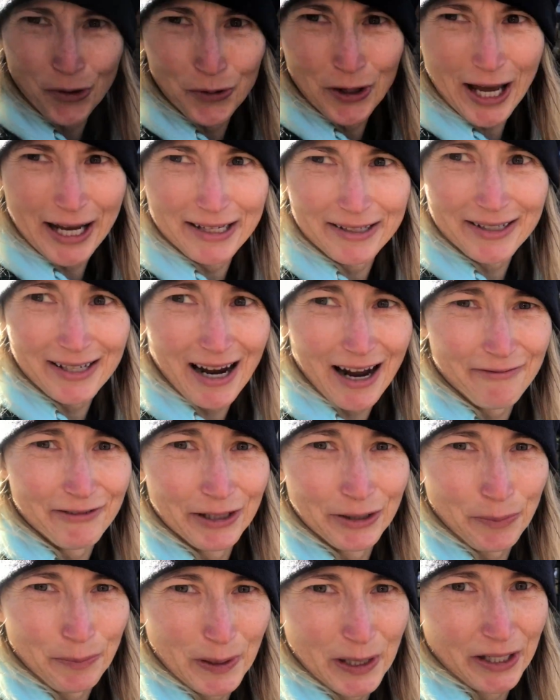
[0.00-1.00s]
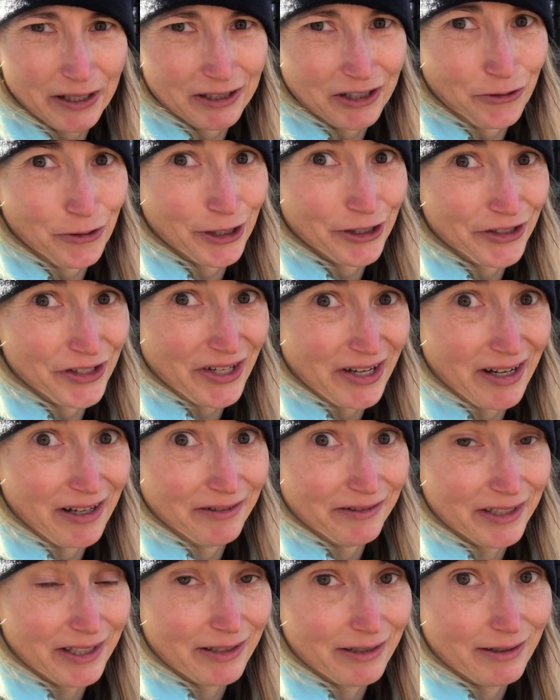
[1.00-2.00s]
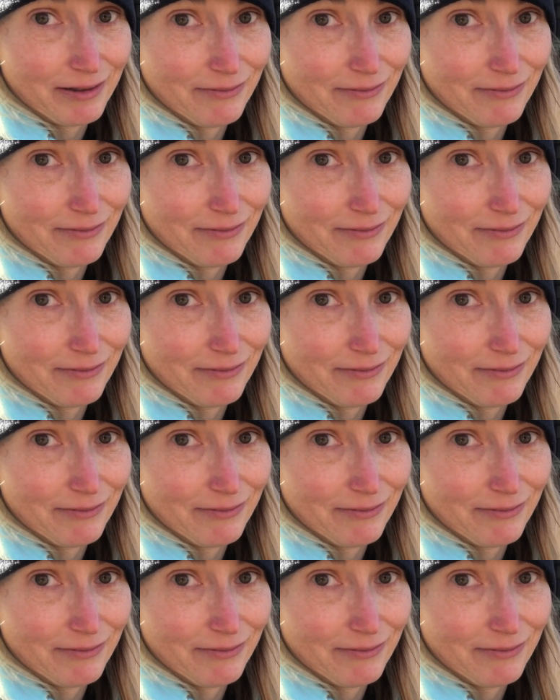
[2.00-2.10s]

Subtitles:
nice having the park to ourselves.